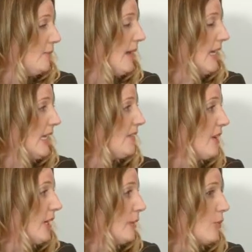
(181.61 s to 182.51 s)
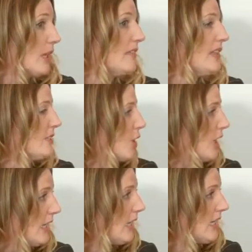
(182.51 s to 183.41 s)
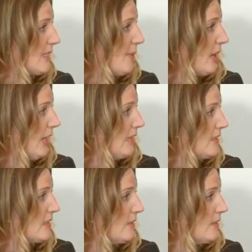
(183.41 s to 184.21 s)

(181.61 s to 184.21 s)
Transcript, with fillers: and making a very relevant, targeted experience.